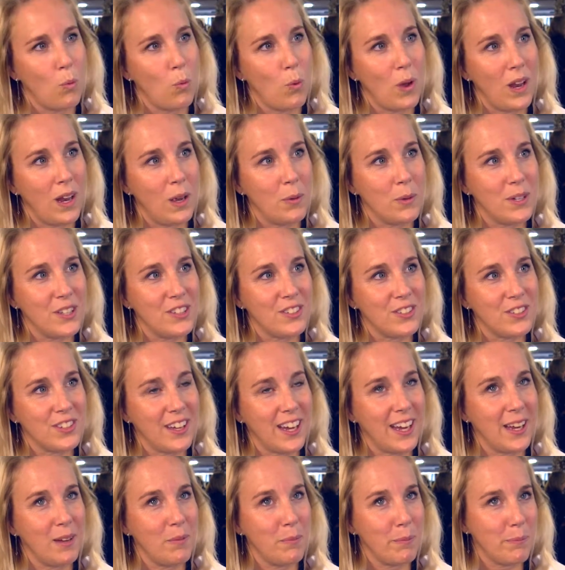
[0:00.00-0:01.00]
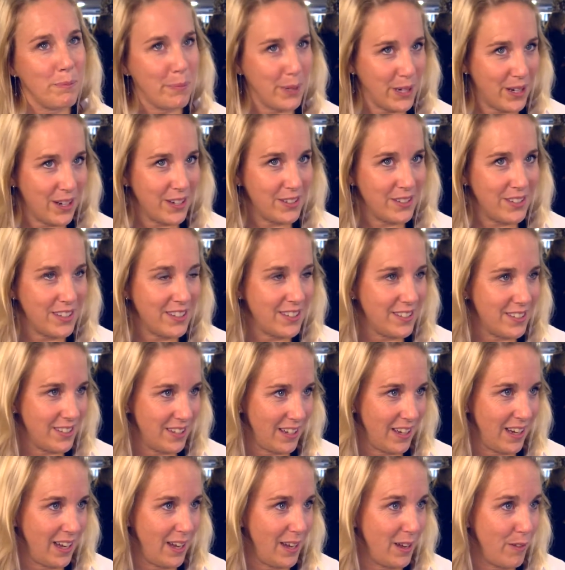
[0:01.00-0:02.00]
Well, I would say because it's
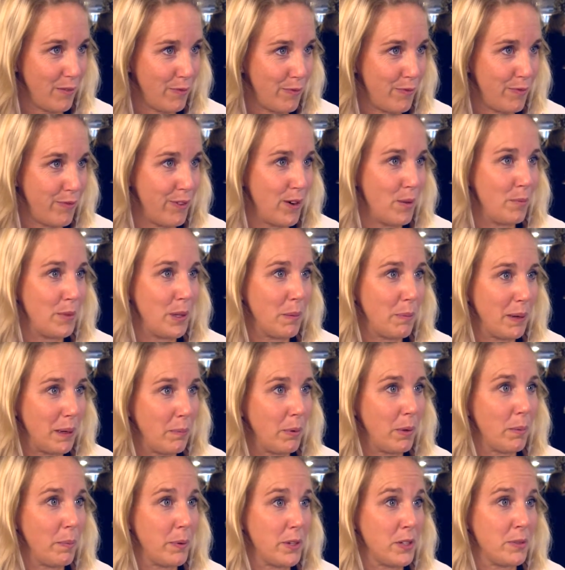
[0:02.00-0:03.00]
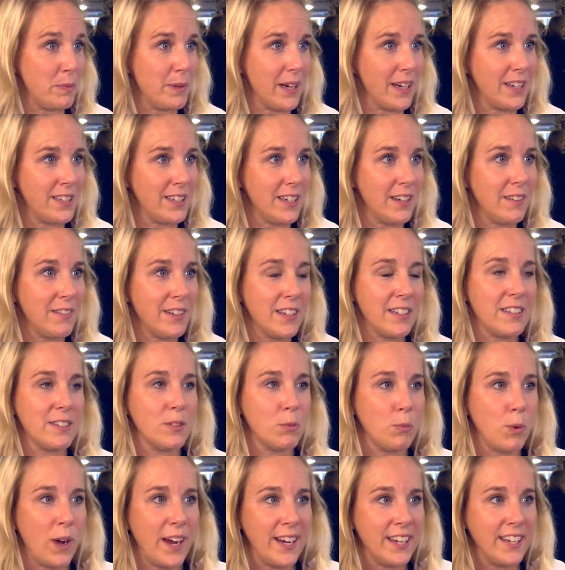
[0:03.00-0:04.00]
from the people perspective, it's
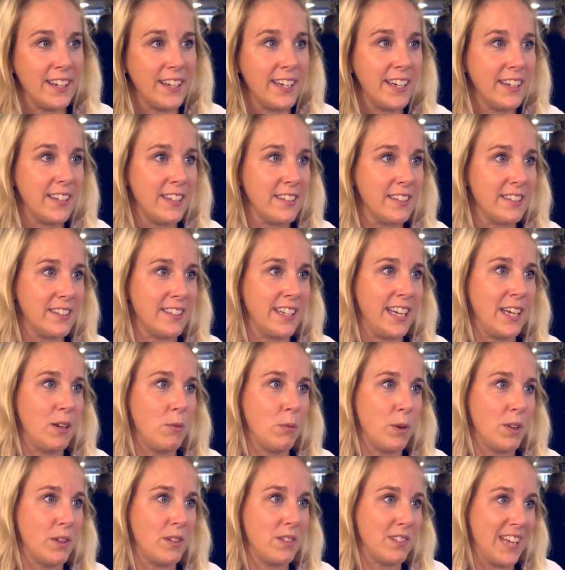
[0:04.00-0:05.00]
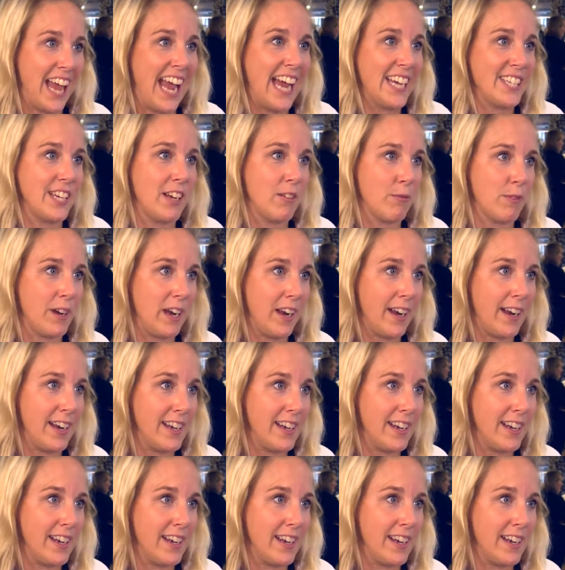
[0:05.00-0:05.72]
widening the scene what Agile really